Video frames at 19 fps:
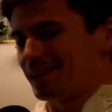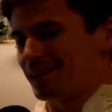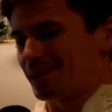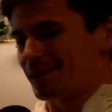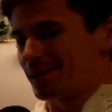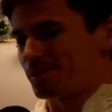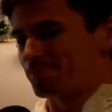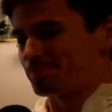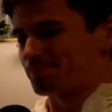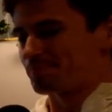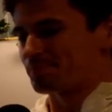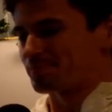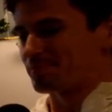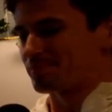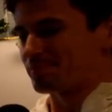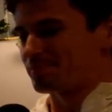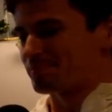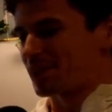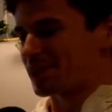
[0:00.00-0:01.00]

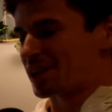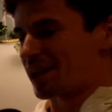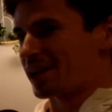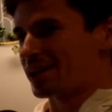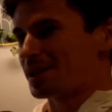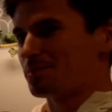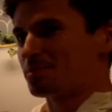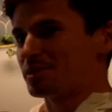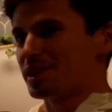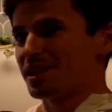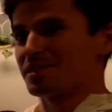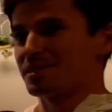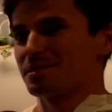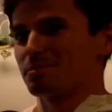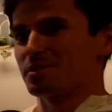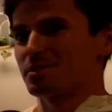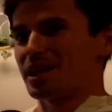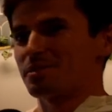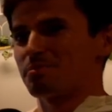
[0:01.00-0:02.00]
But I had a
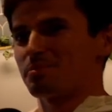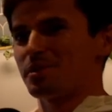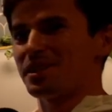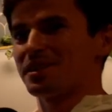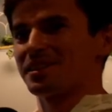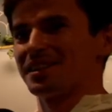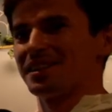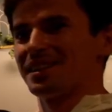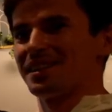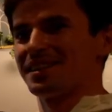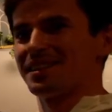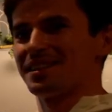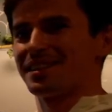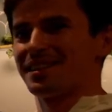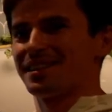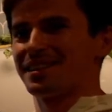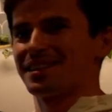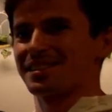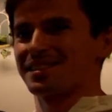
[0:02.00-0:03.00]
plan B.
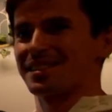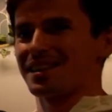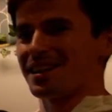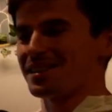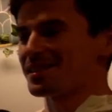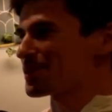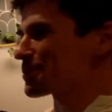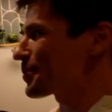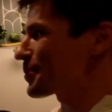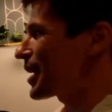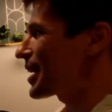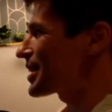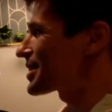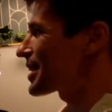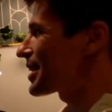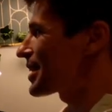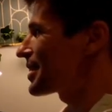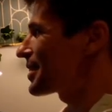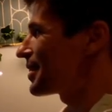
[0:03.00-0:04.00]
The other way
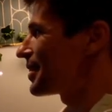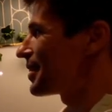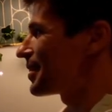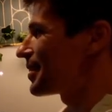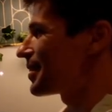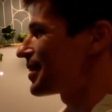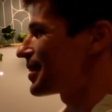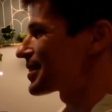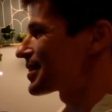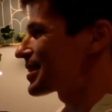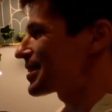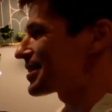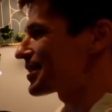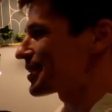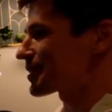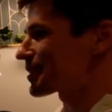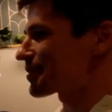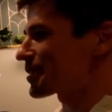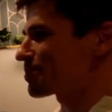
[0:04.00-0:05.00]

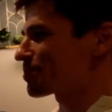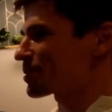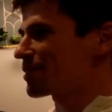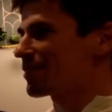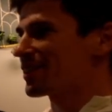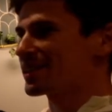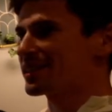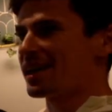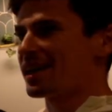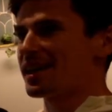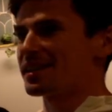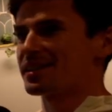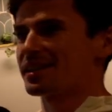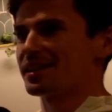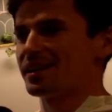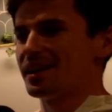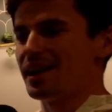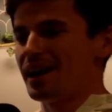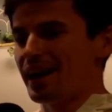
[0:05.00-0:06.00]
this service provide
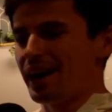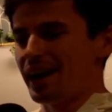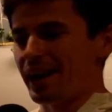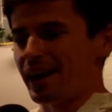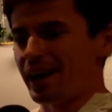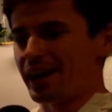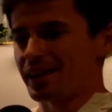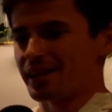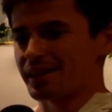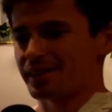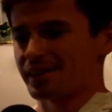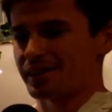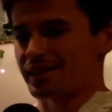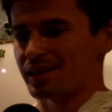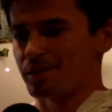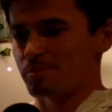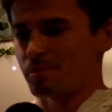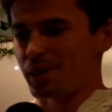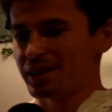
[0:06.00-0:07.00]
data
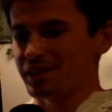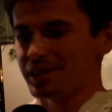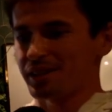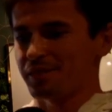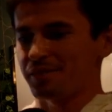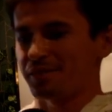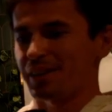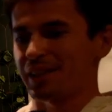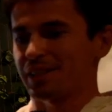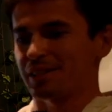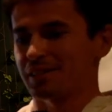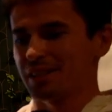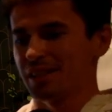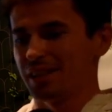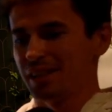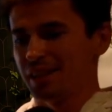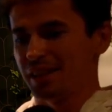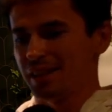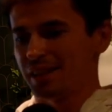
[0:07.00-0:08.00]
is a binary
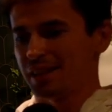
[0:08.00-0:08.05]
file.